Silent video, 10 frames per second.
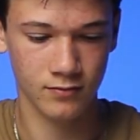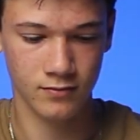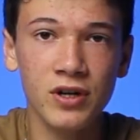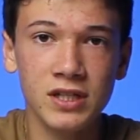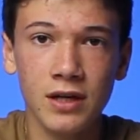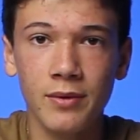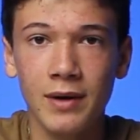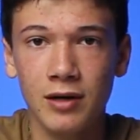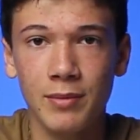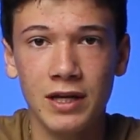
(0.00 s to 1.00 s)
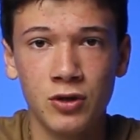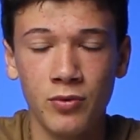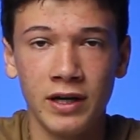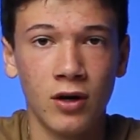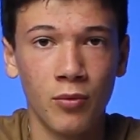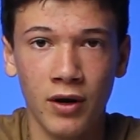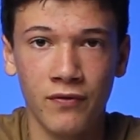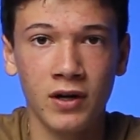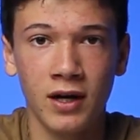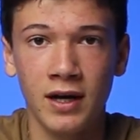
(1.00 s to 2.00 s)
First, I would recommend doing a
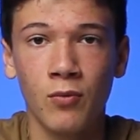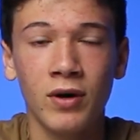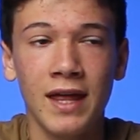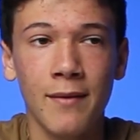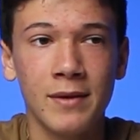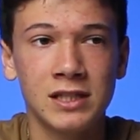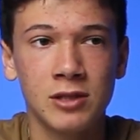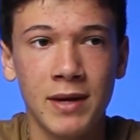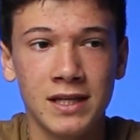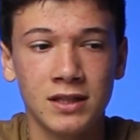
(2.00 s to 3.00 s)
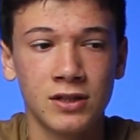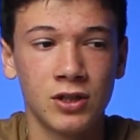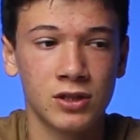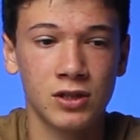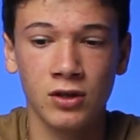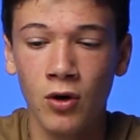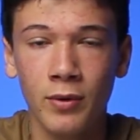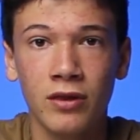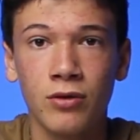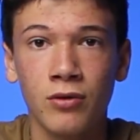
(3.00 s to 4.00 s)
rough cut, and what that means is basically just
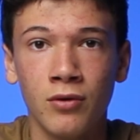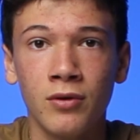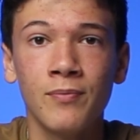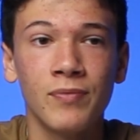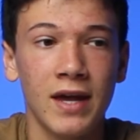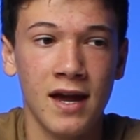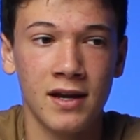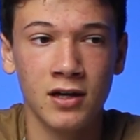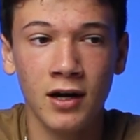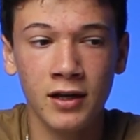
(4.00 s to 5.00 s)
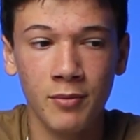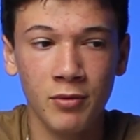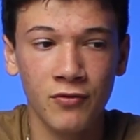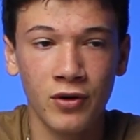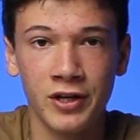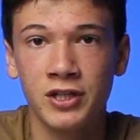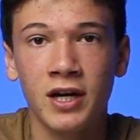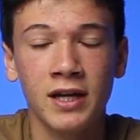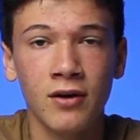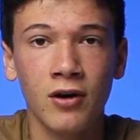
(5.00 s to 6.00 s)
going through and cutting up your footage,
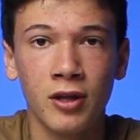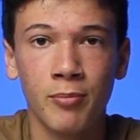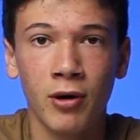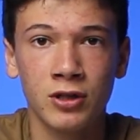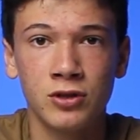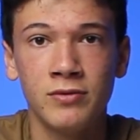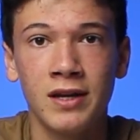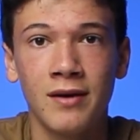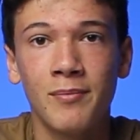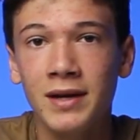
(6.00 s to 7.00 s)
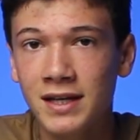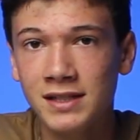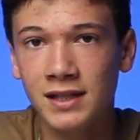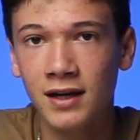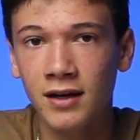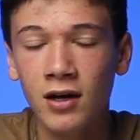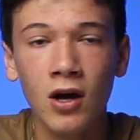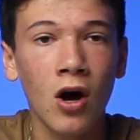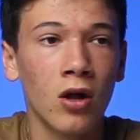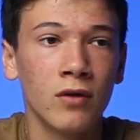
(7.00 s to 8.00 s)
cutting out all the parts you didn't mean to say,
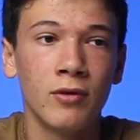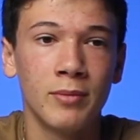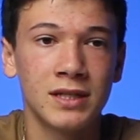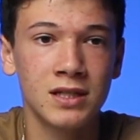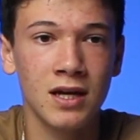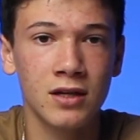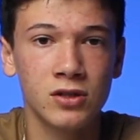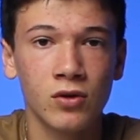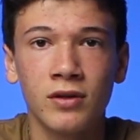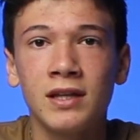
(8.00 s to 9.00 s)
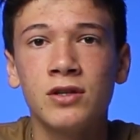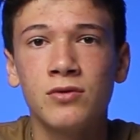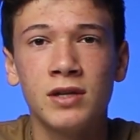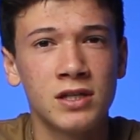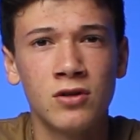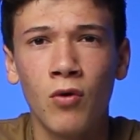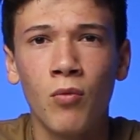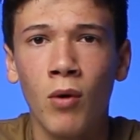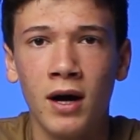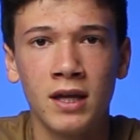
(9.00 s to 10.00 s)
all of the mistakes, or things you just don't
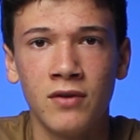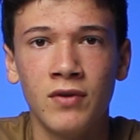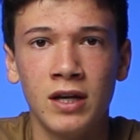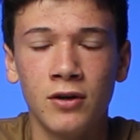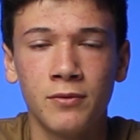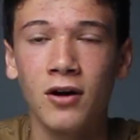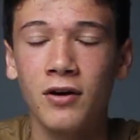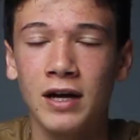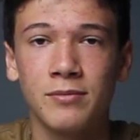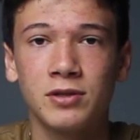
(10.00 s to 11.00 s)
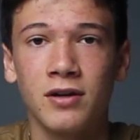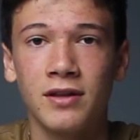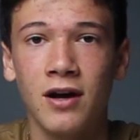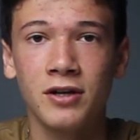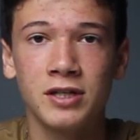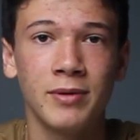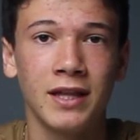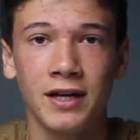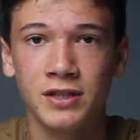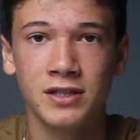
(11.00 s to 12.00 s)
want in the video. Okay, I'm sorry, that RGB
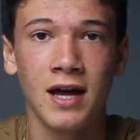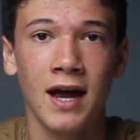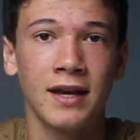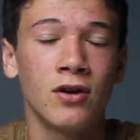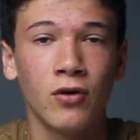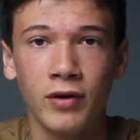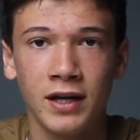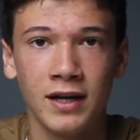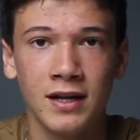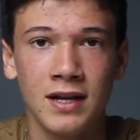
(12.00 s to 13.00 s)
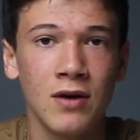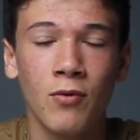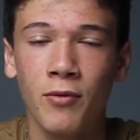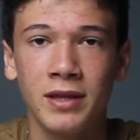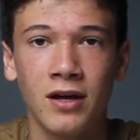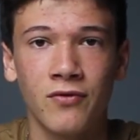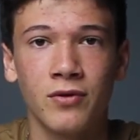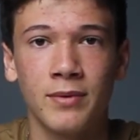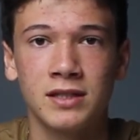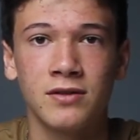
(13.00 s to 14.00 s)
light just died, it overheated, it won't be there for
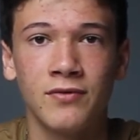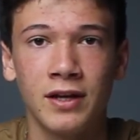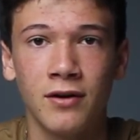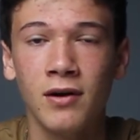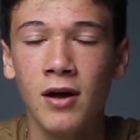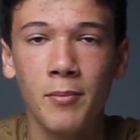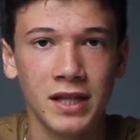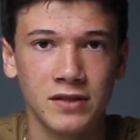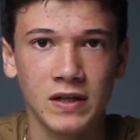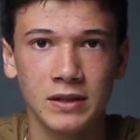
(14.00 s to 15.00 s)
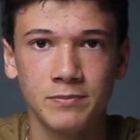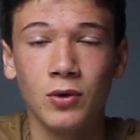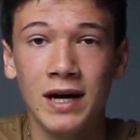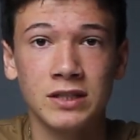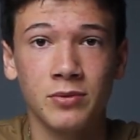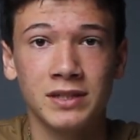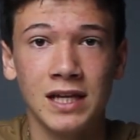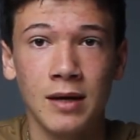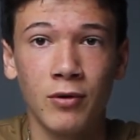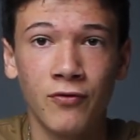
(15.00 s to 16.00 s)
the rest of the video, but that's fine. So as I was
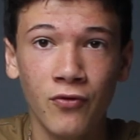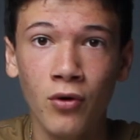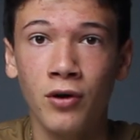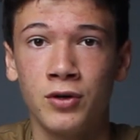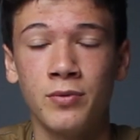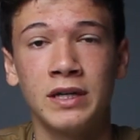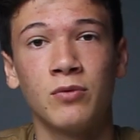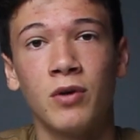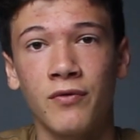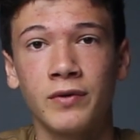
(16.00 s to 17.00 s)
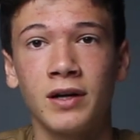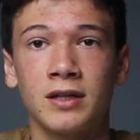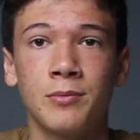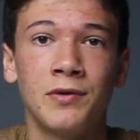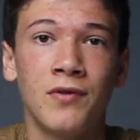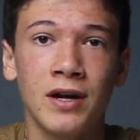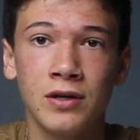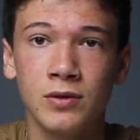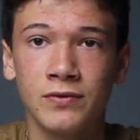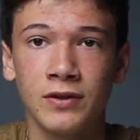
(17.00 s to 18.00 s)
saying before, doing a rough cut can be very
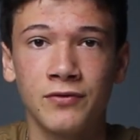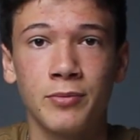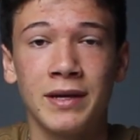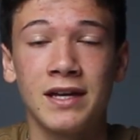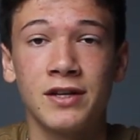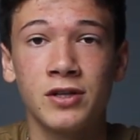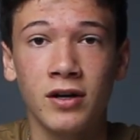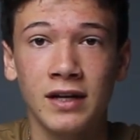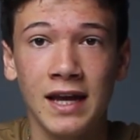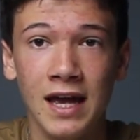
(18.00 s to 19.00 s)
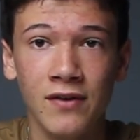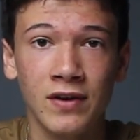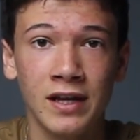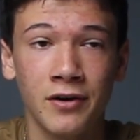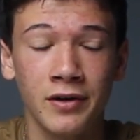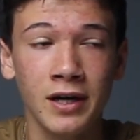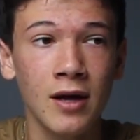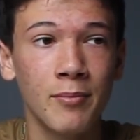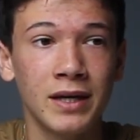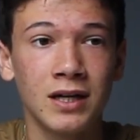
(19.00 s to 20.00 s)
useful if you're making a talking head video,
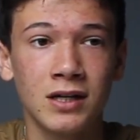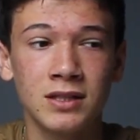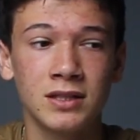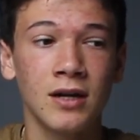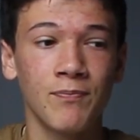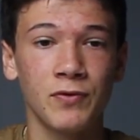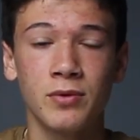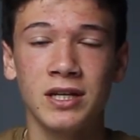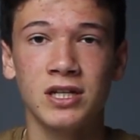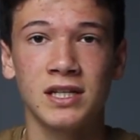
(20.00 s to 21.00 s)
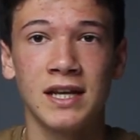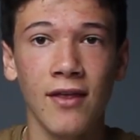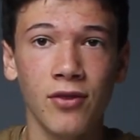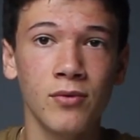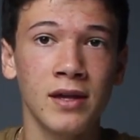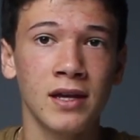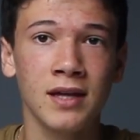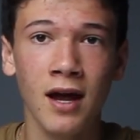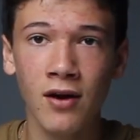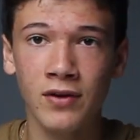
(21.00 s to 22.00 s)
because you can just get through the
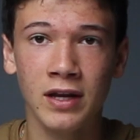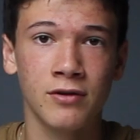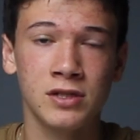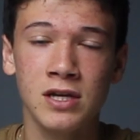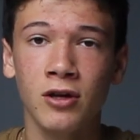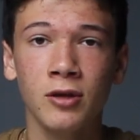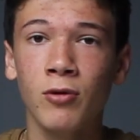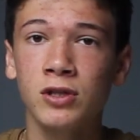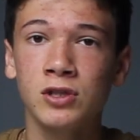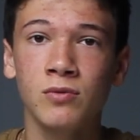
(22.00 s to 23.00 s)
entire video, see all the points